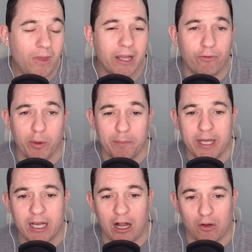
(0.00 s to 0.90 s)
if we
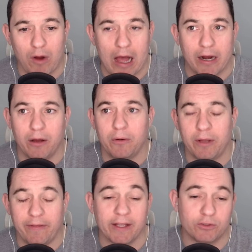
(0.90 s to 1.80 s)
beat Colorado,
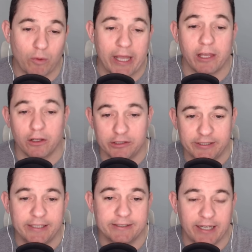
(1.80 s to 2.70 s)
and that's regular
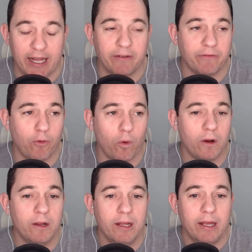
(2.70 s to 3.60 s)
season
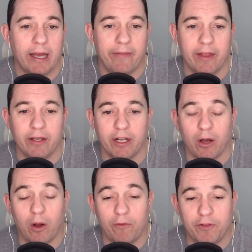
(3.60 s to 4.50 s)
8-4. And then, you
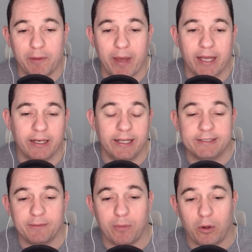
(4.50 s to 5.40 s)
know, hopefully make a
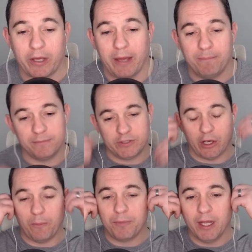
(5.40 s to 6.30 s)
decent bowl game.
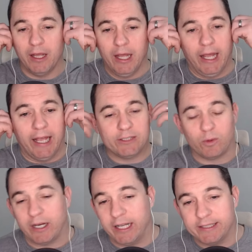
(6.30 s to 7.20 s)
So is
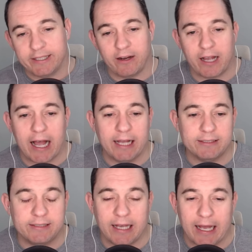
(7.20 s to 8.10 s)
what it is there,
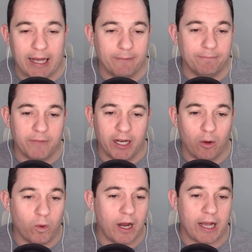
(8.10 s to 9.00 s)
guys. You know,
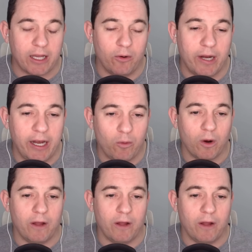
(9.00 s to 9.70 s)
we're not going anywhere